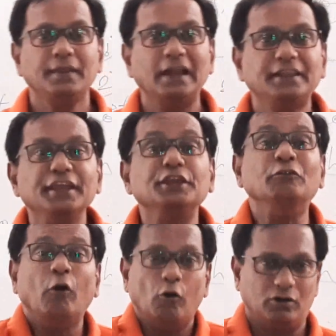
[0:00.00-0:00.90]
that they
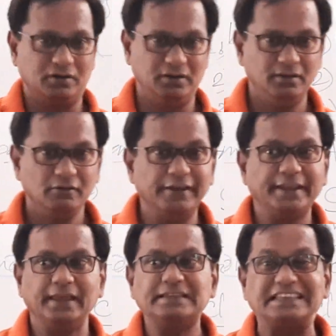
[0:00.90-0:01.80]
evoke
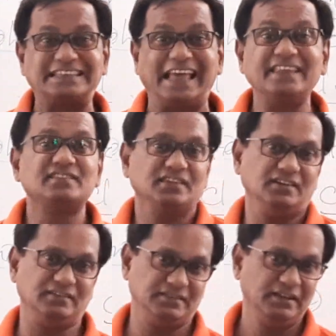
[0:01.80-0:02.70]
various
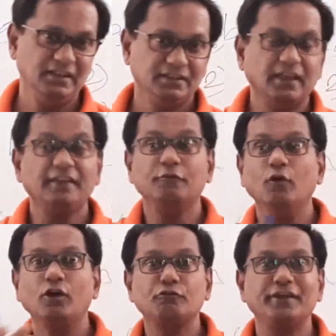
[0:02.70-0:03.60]
senses. They
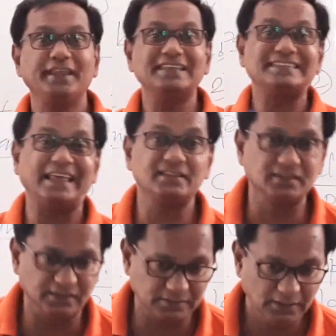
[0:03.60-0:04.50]
evoke various
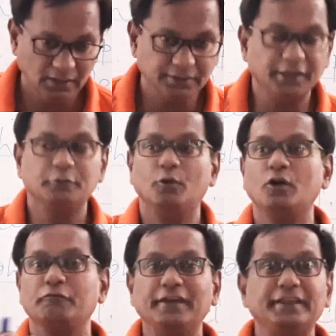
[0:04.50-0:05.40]
senses. They
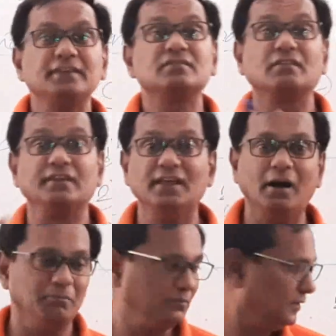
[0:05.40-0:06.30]
evoke various
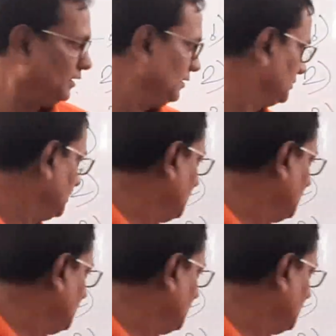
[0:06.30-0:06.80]
rhythm. They